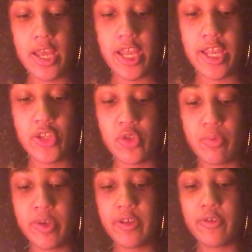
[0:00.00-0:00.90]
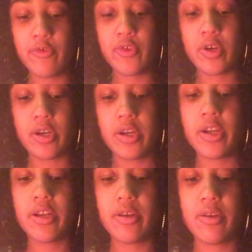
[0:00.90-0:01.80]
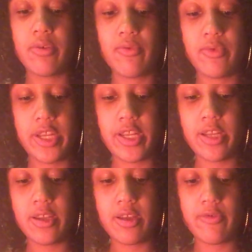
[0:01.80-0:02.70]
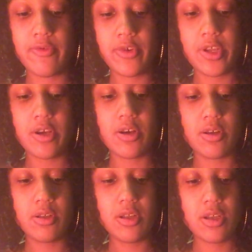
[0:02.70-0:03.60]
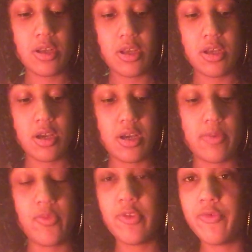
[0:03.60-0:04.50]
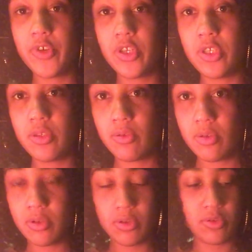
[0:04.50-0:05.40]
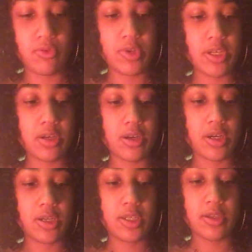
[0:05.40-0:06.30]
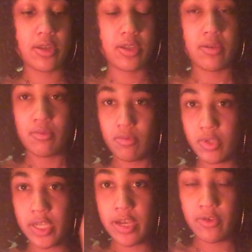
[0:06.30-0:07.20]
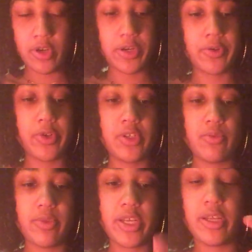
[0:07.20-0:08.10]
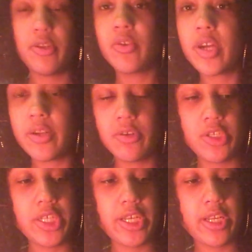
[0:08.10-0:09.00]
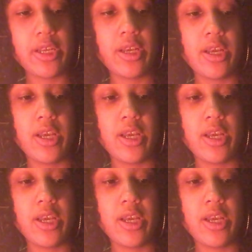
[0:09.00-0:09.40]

a 12 card reading for y'all. The first 3 cards down are going to be your energy.